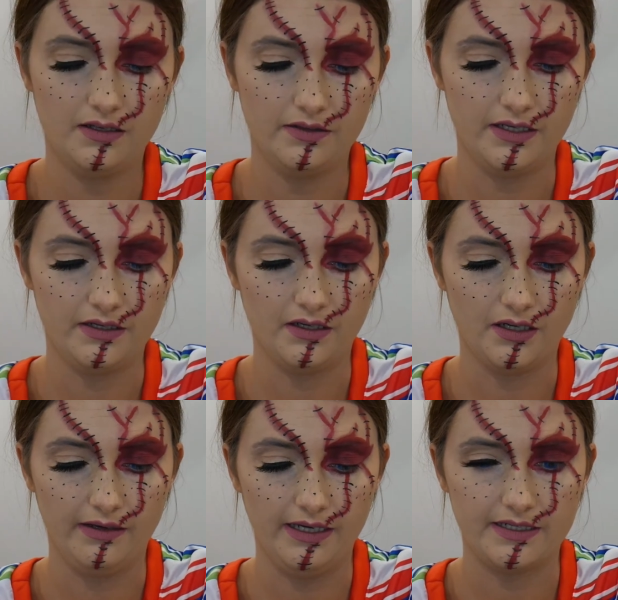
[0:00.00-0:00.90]
And then
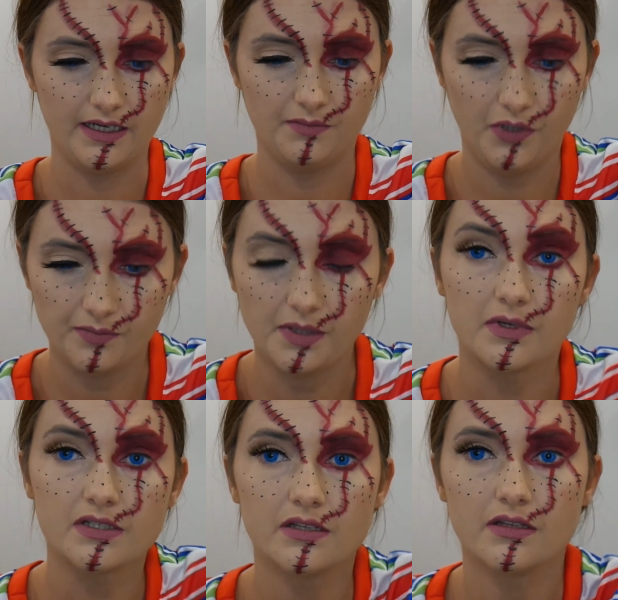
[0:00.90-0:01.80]
go ahead and pop them
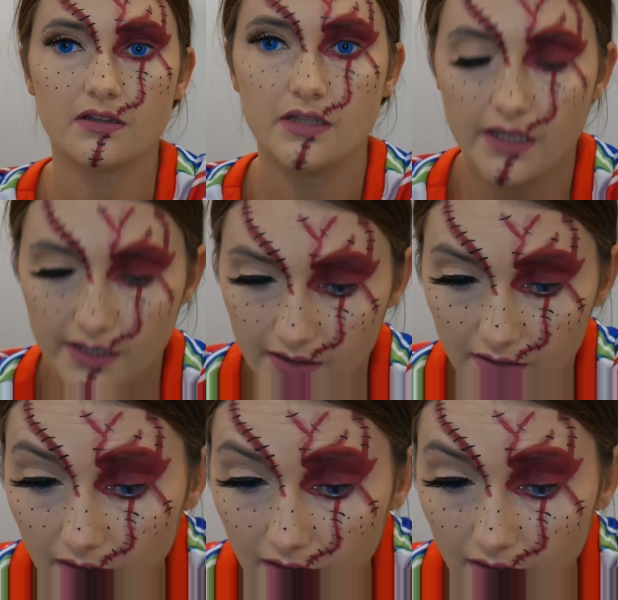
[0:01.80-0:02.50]
onto the other